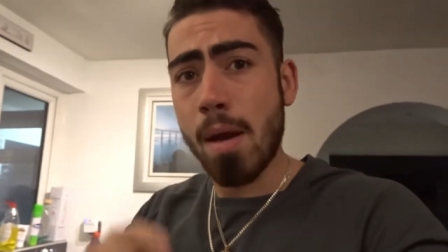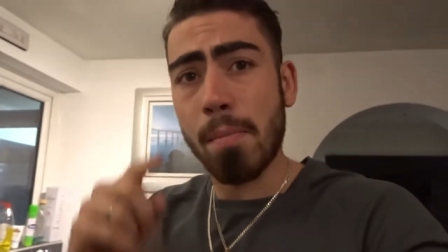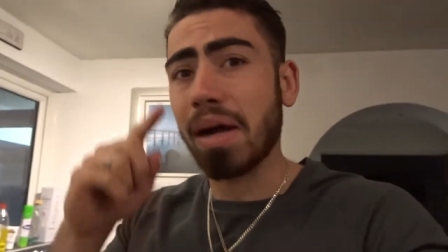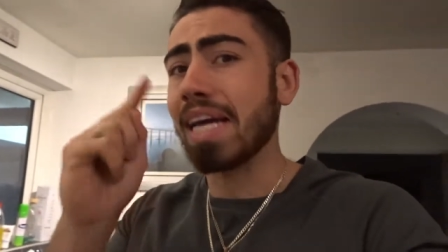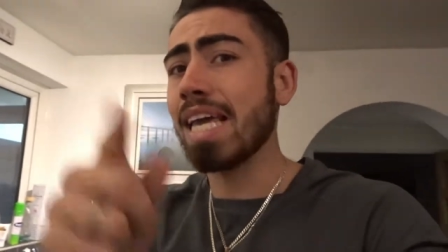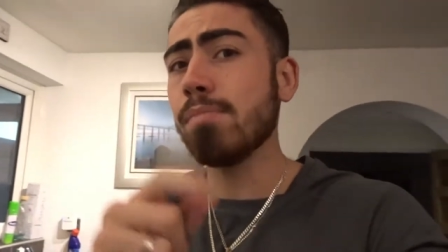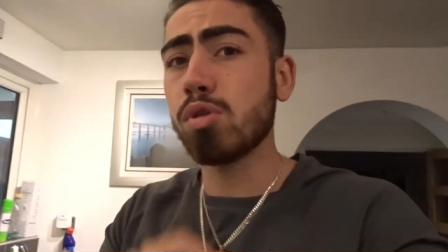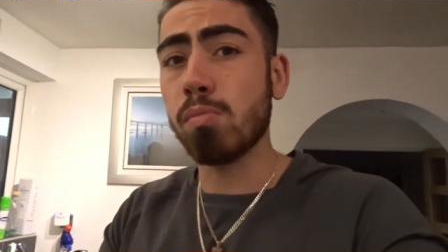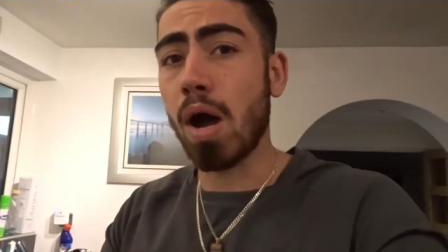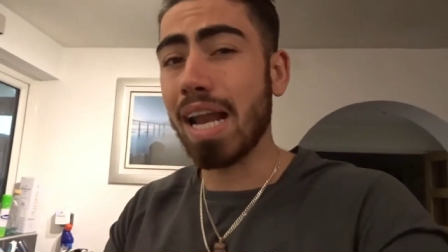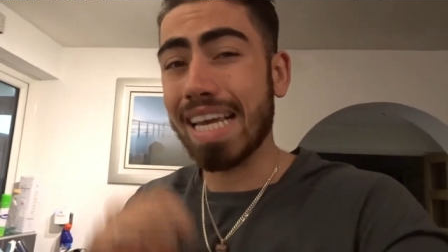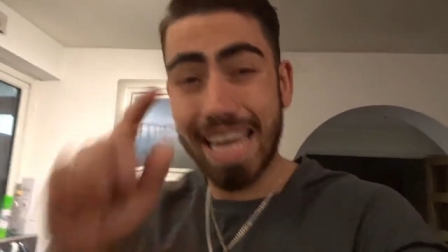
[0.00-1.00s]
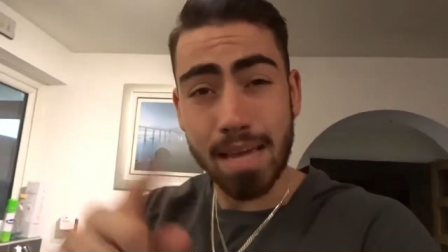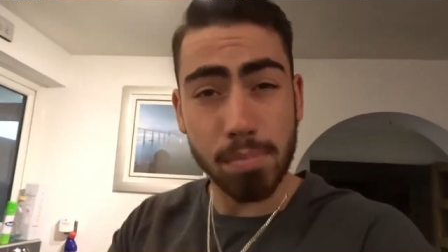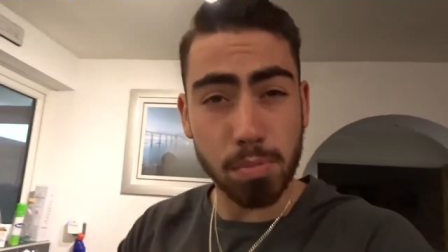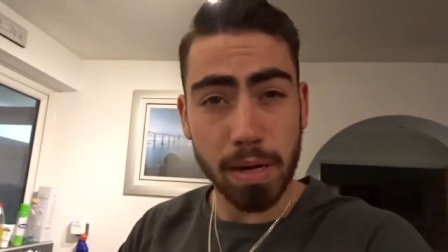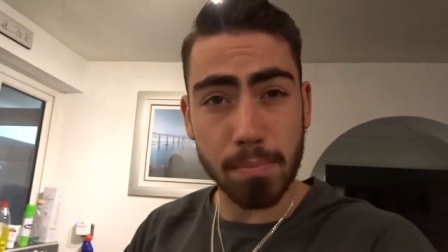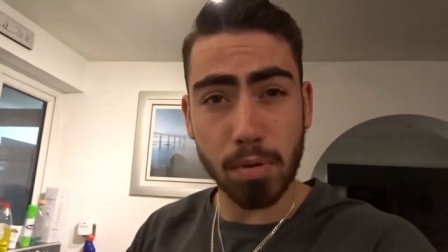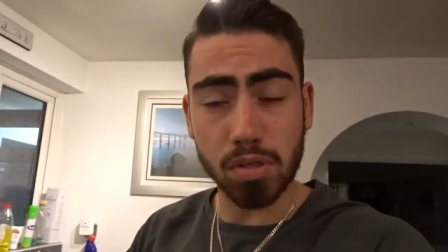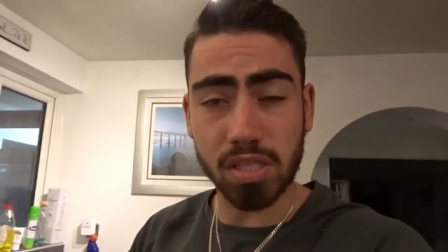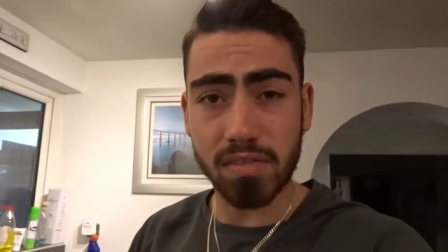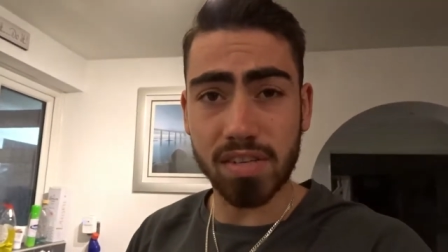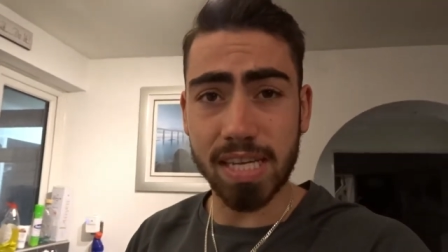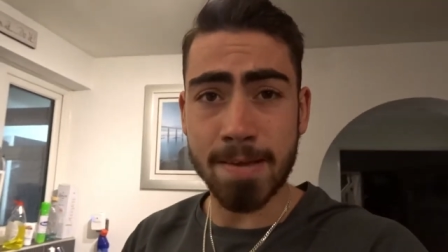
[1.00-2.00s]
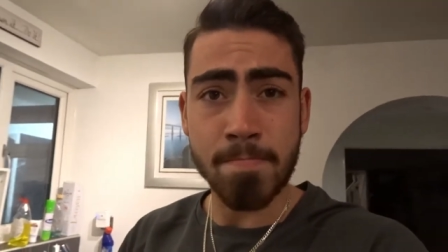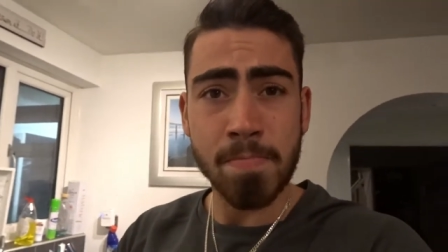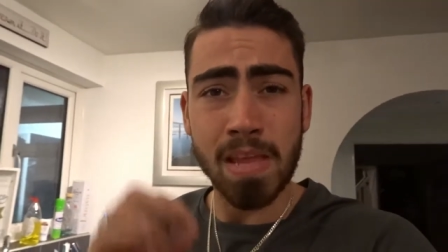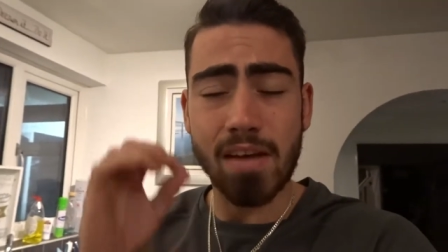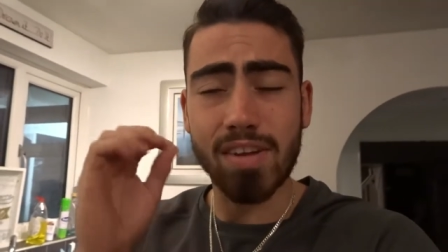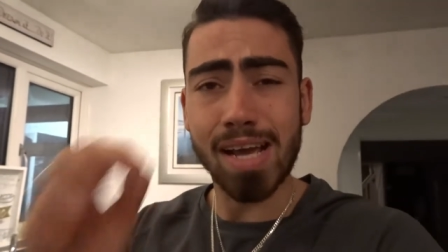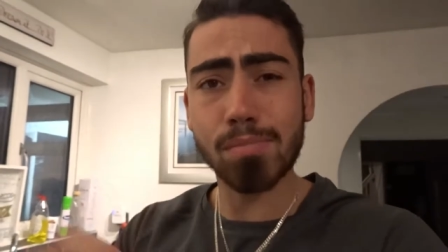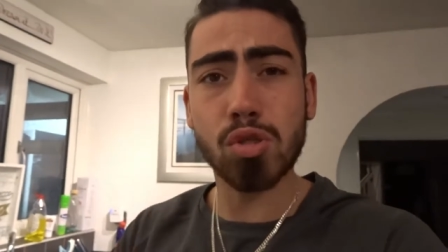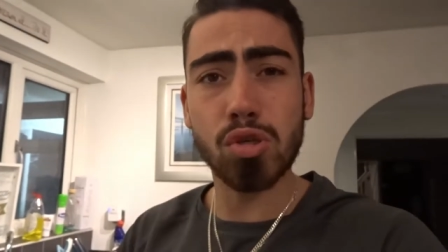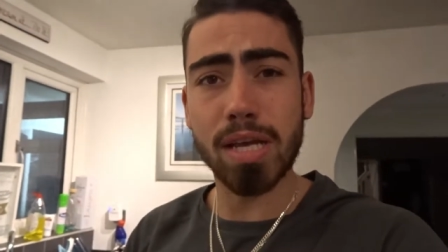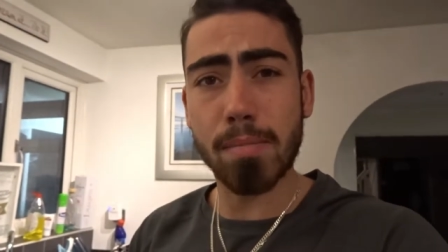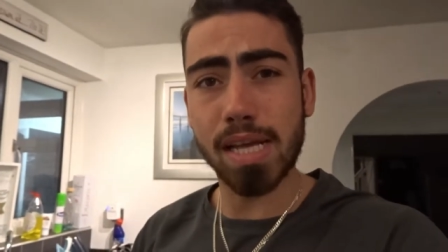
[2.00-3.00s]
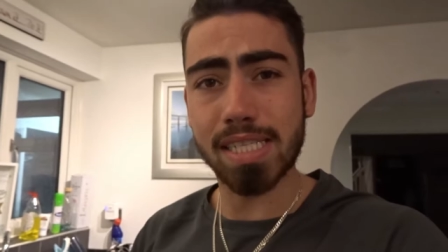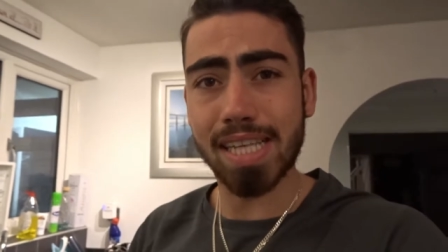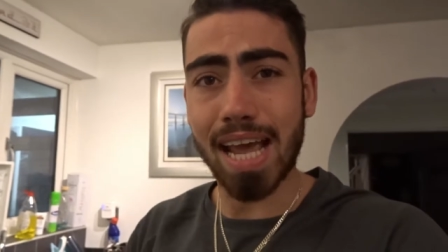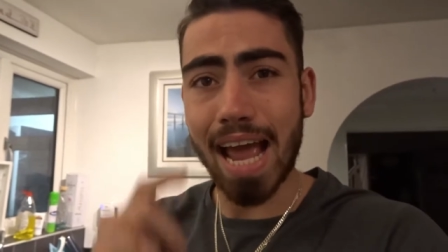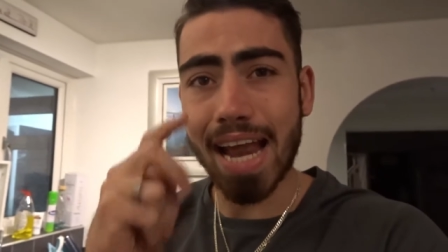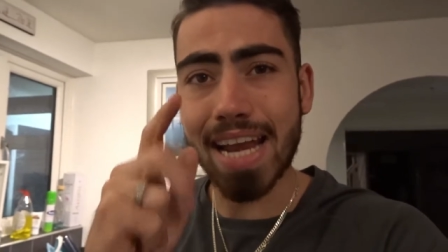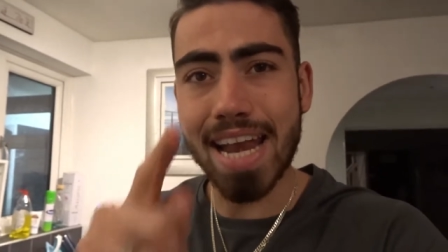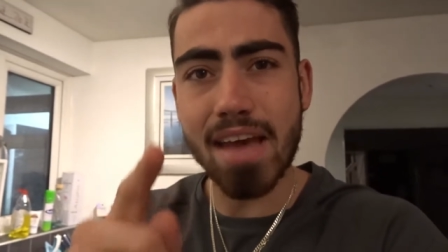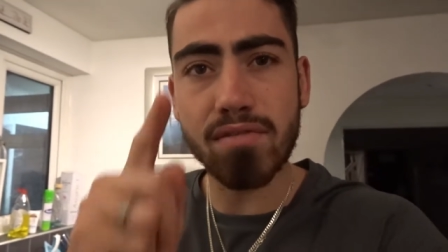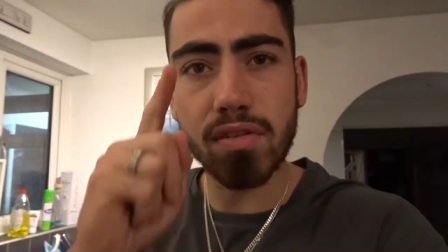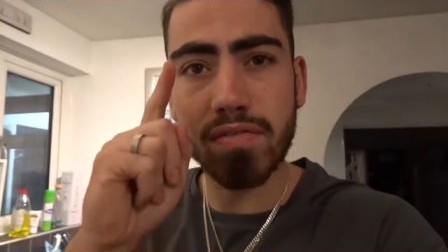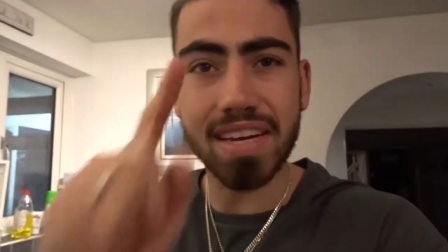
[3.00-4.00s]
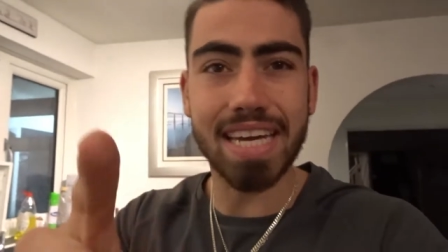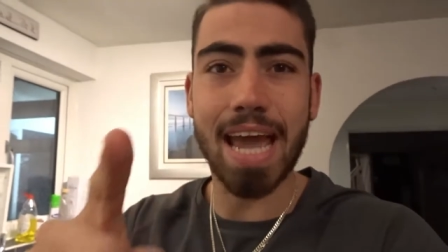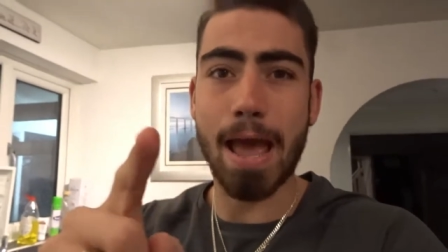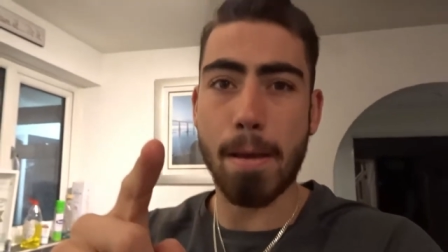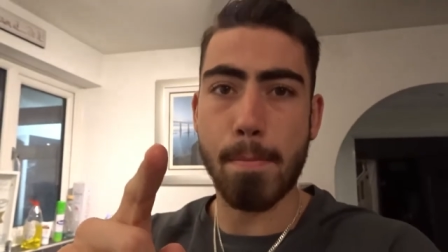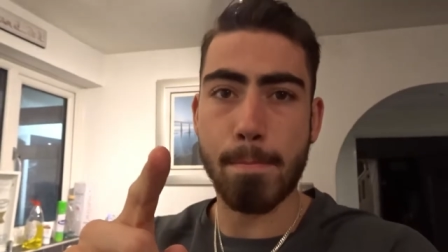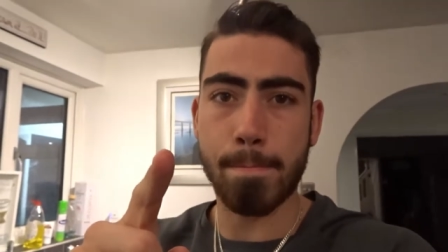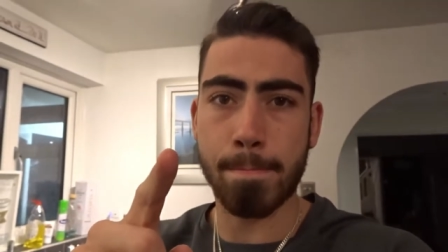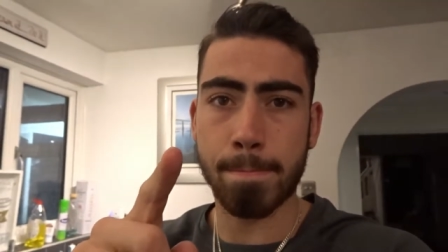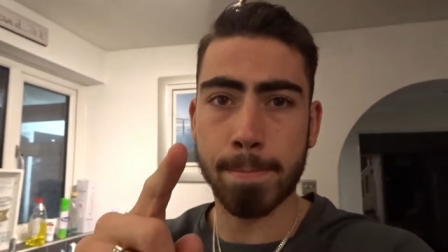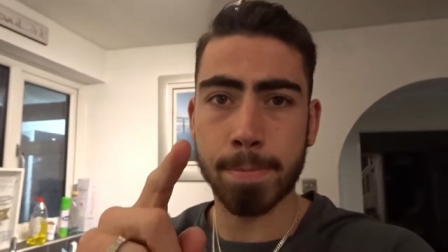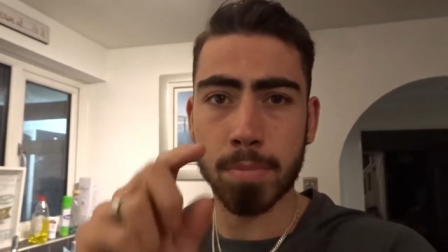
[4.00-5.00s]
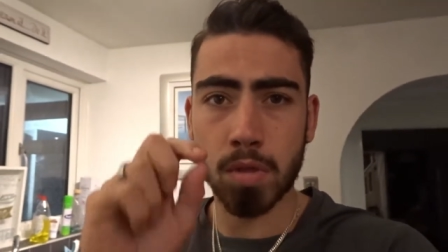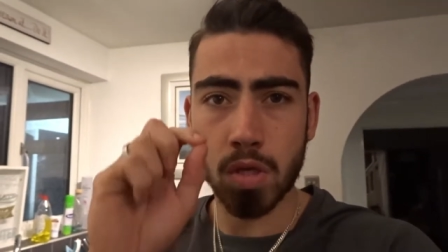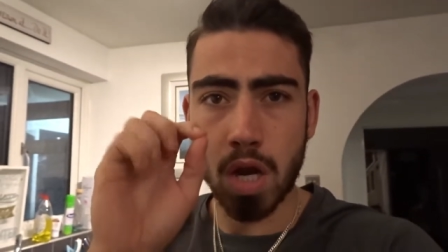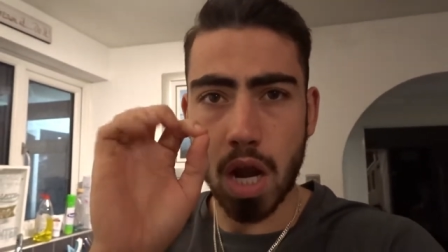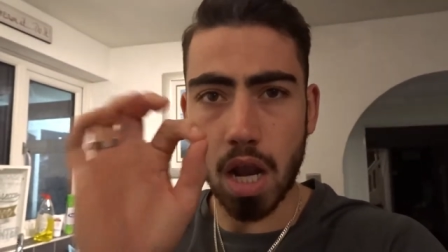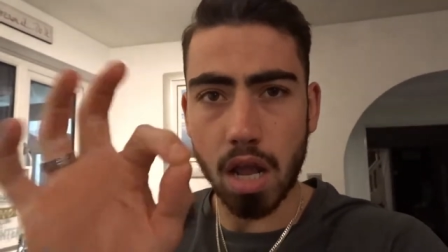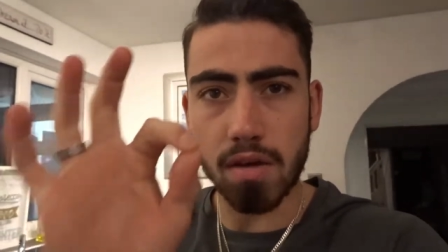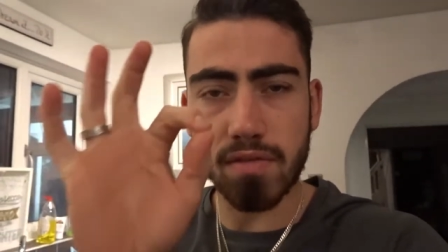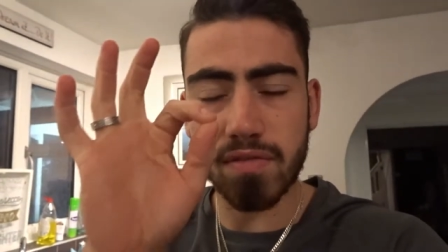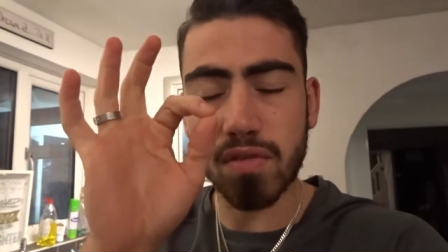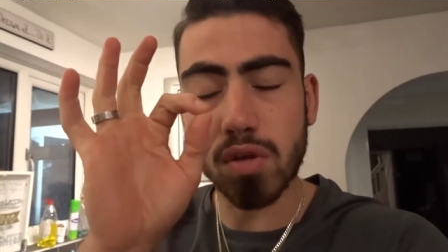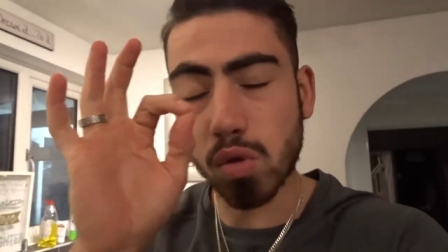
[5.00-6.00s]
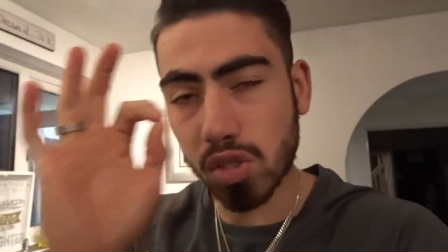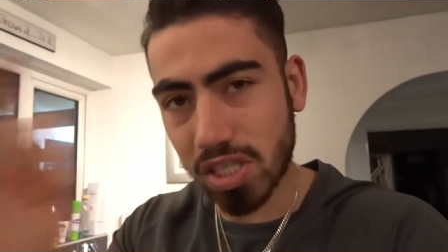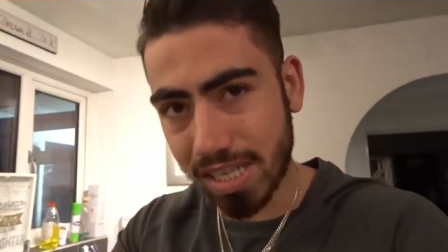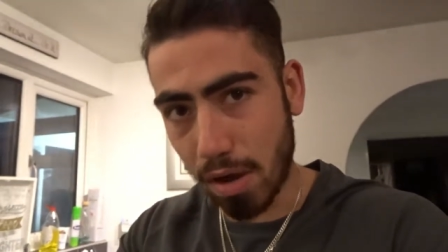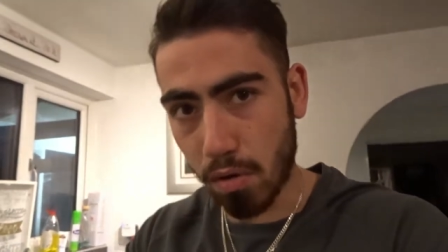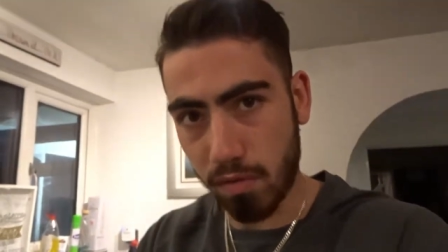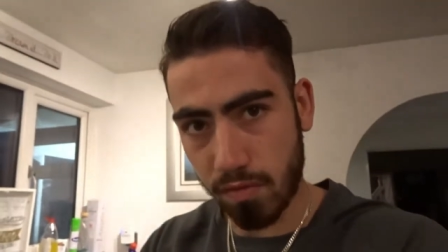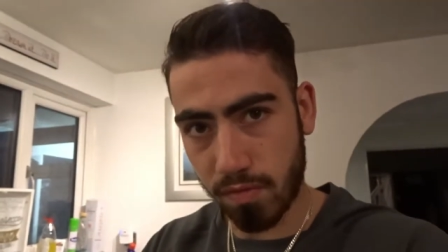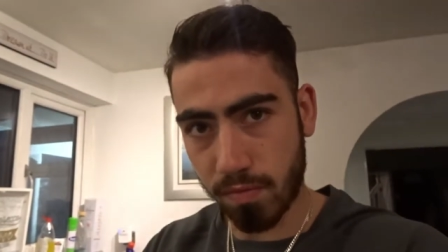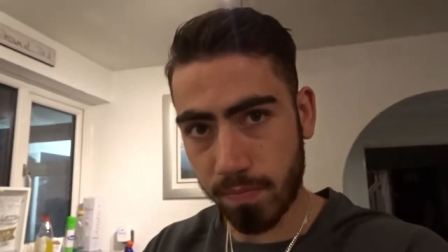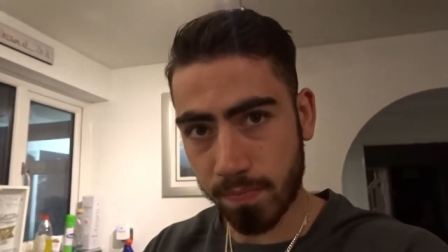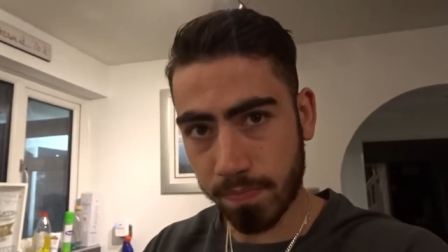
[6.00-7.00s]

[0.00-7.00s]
But keep smiling, keep spreading positivity. Have an absolutely amazing day, and never forget, love yourself.